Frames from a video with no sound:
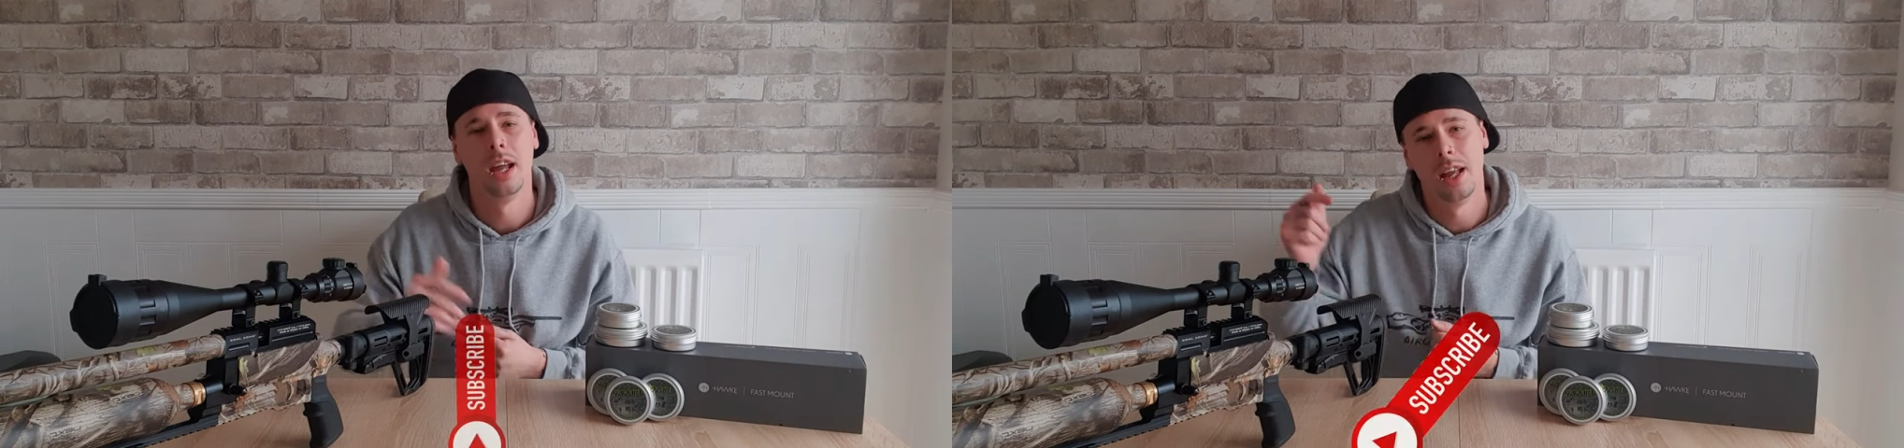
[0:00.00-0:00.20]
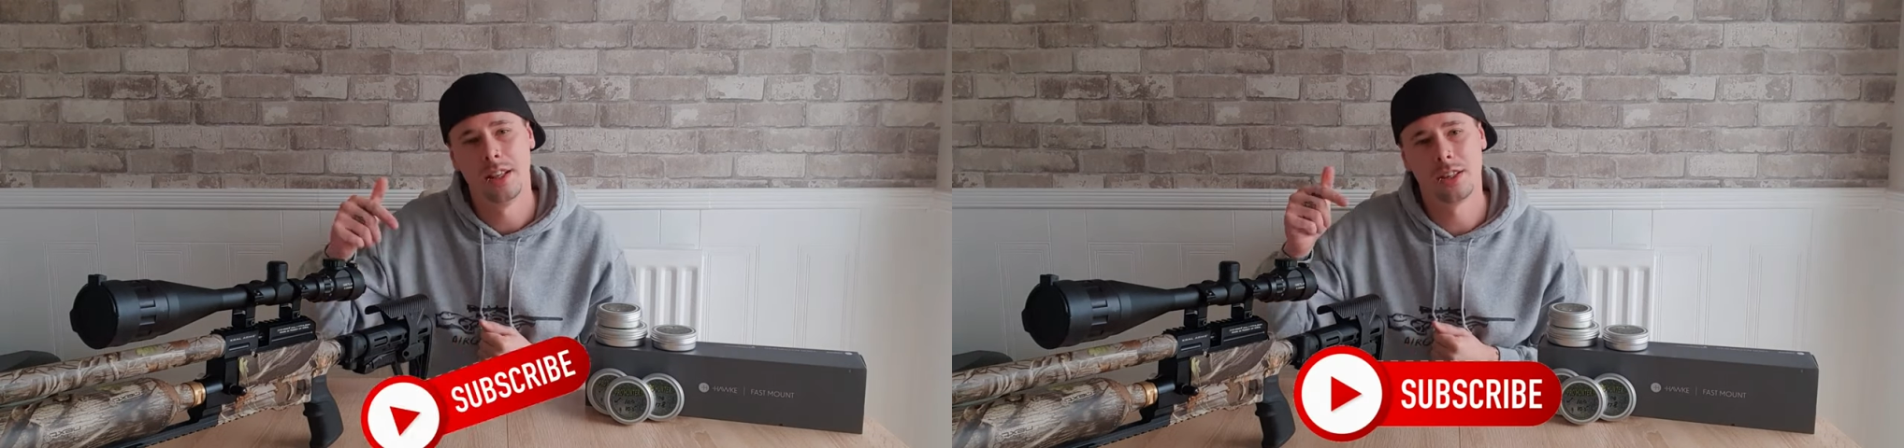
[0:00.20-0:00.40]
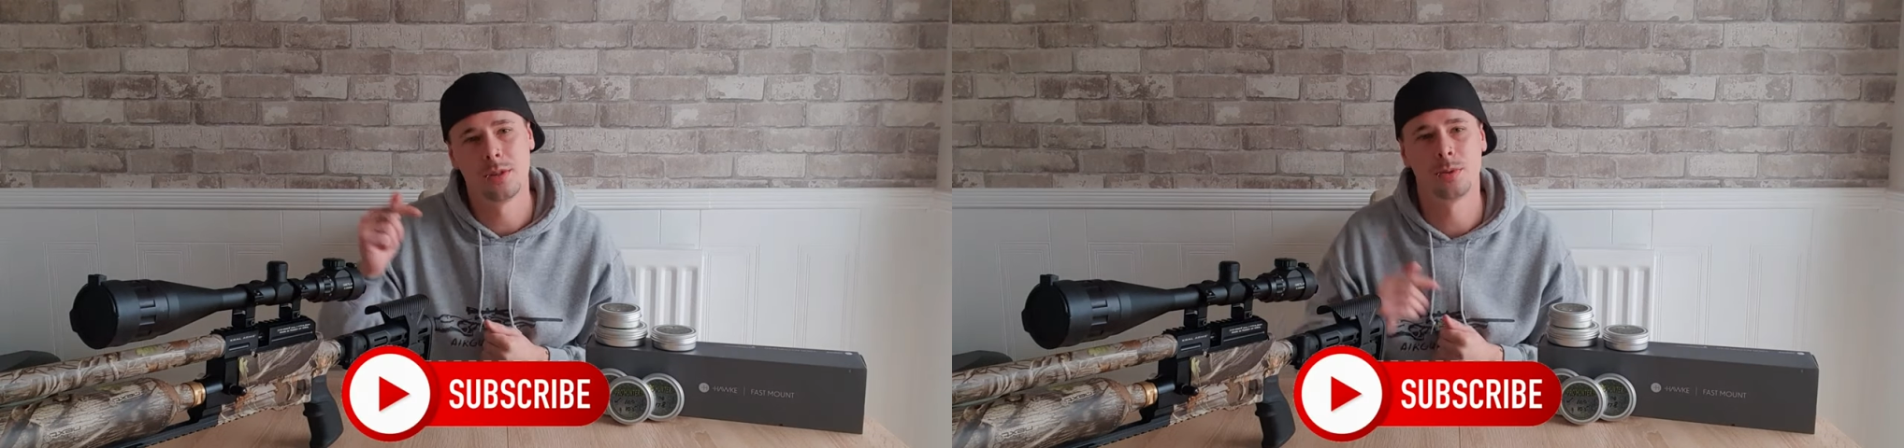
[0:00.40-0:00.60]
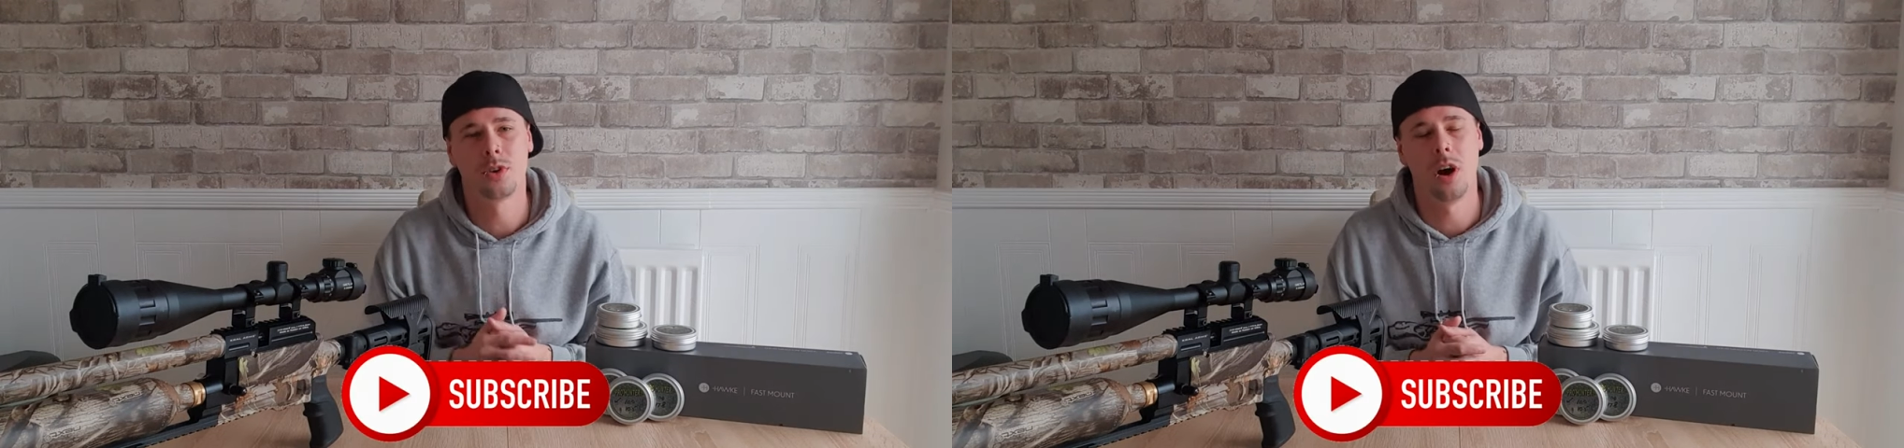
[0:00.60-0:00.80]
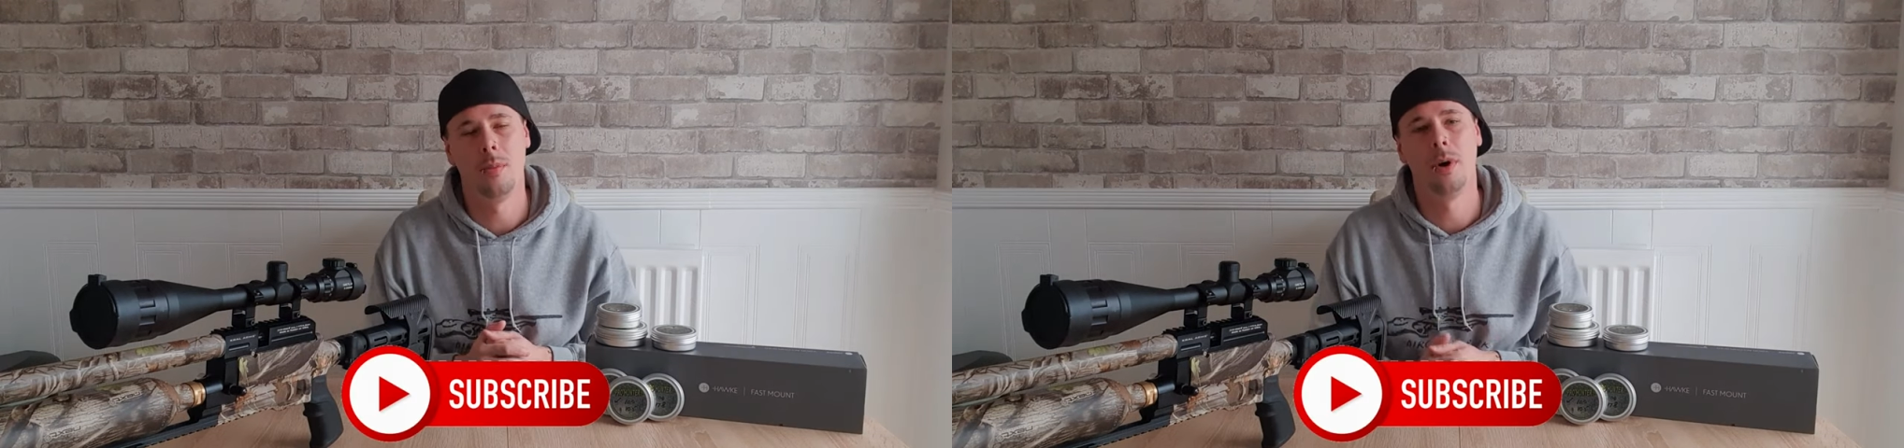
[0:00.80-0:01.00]
hit the
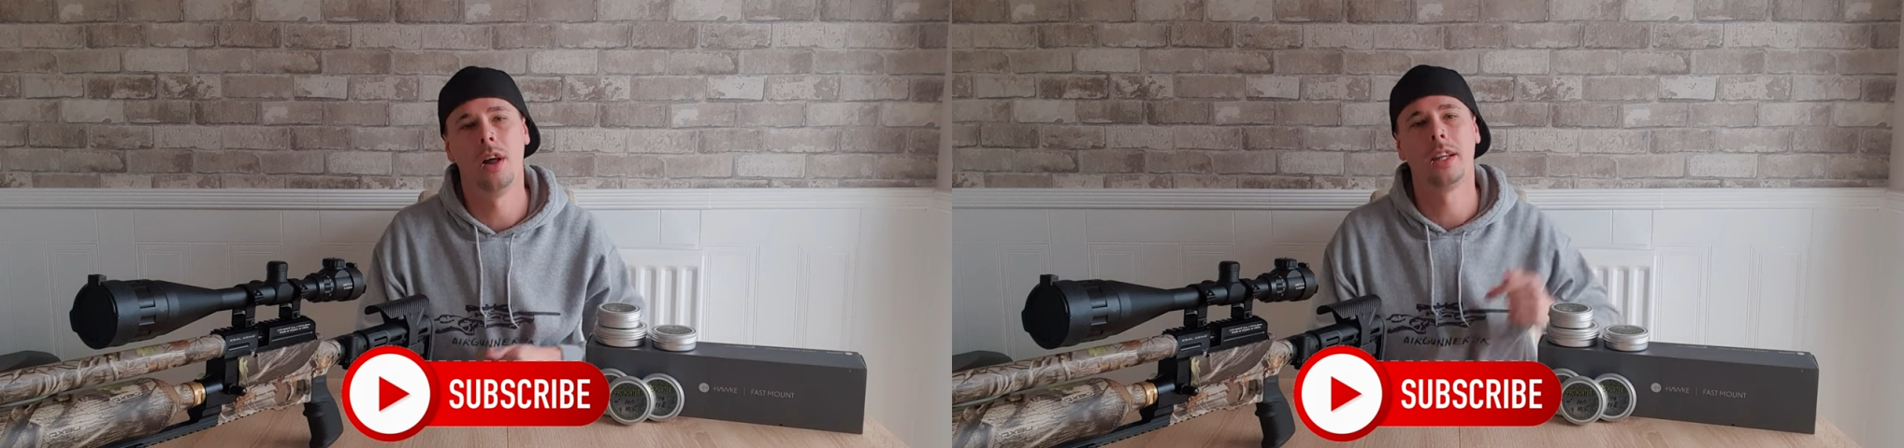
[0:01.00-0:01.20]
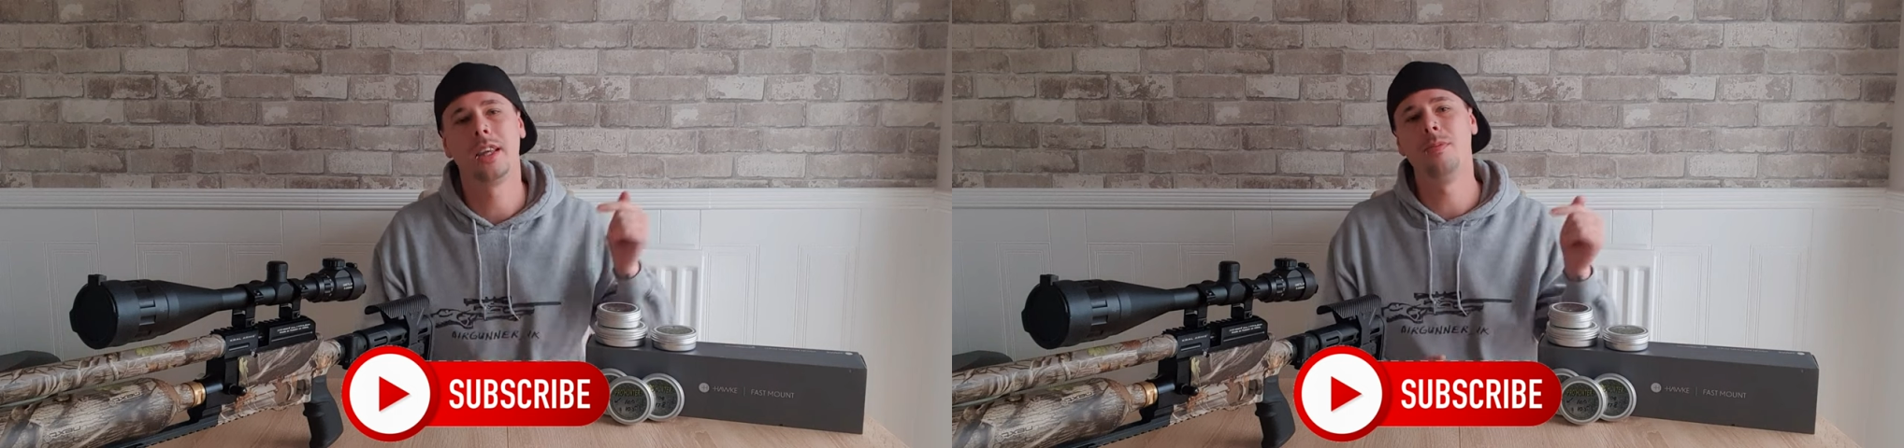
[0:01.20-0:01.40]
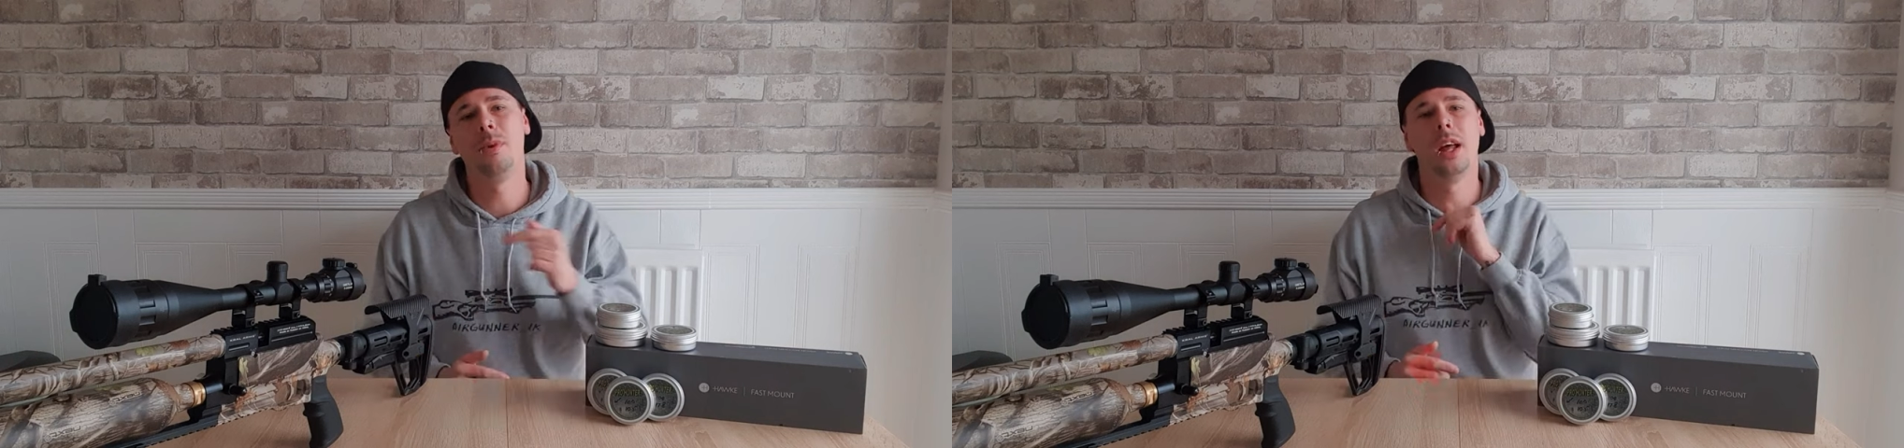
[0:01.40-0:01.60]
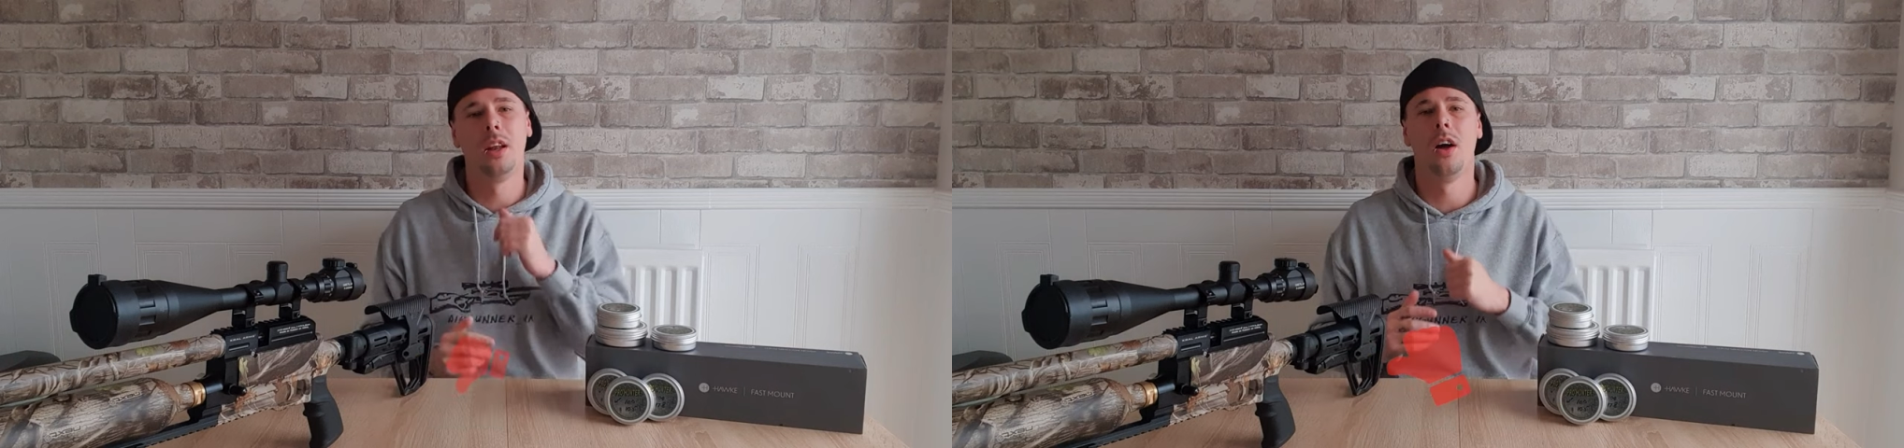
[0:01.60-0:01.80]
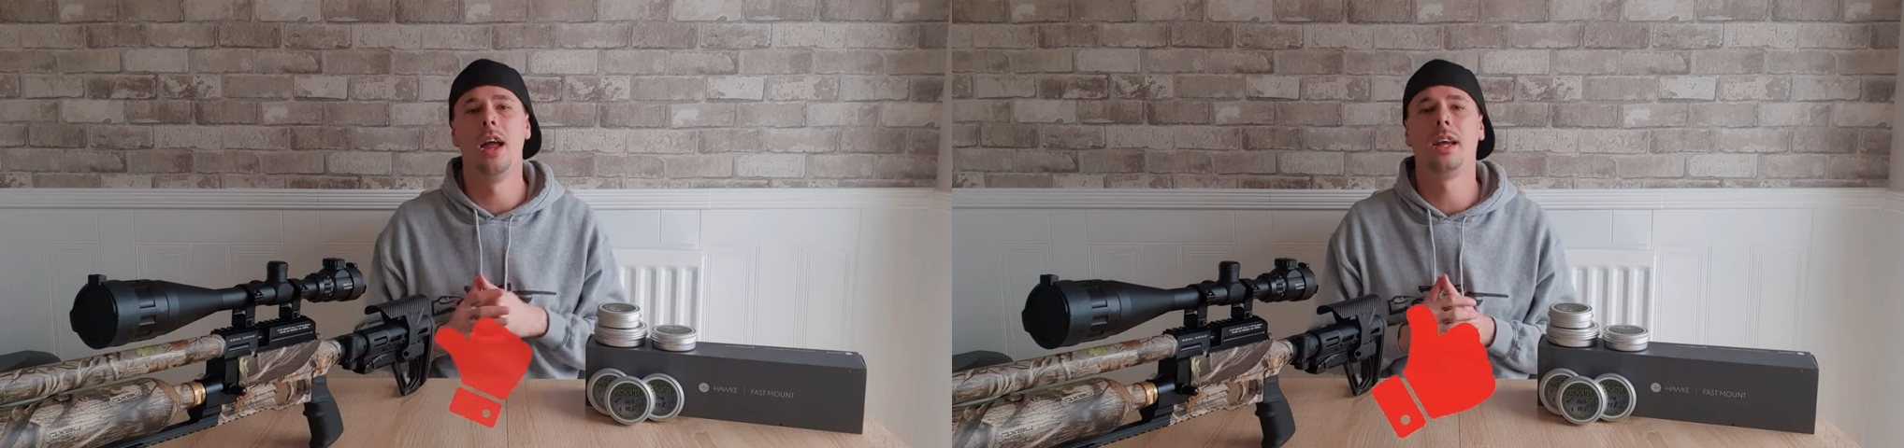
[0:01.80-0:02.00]
subscribe button, give me a
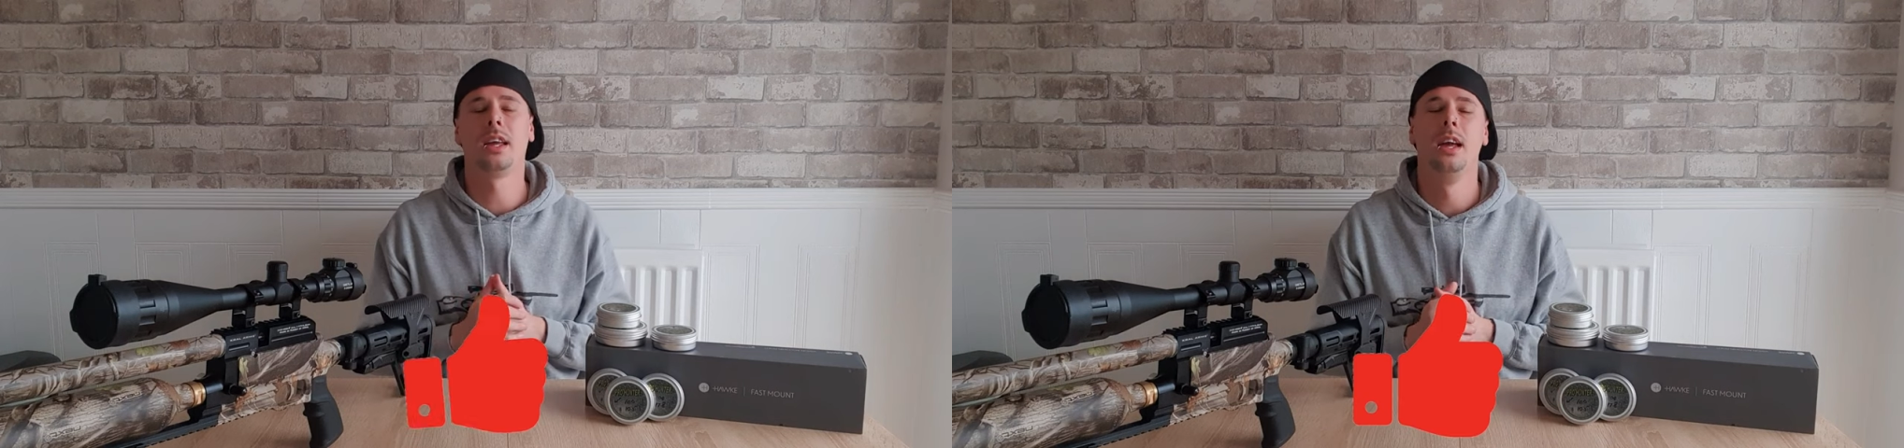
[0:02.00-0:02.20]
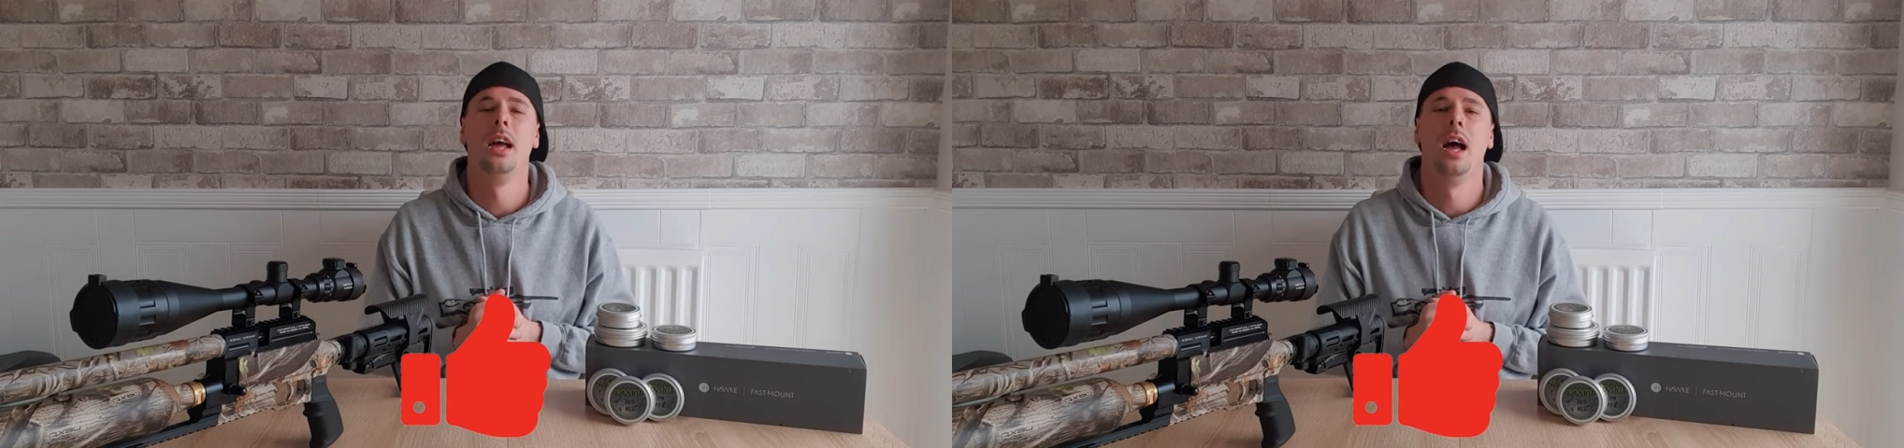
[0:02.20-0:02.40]
like,